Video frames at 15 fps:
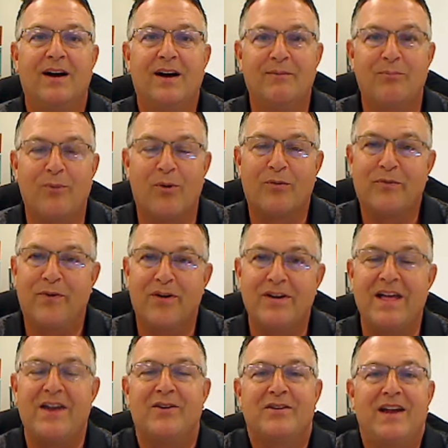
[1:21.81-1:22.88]
a more fun
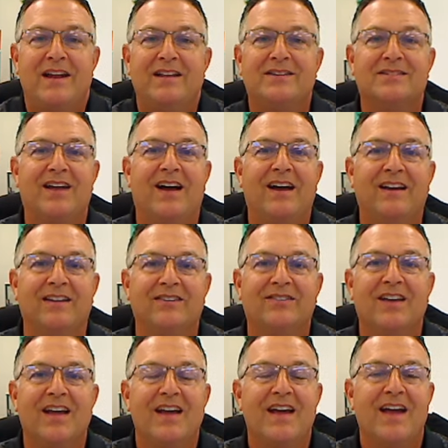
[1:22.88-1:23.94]
and entertaining side is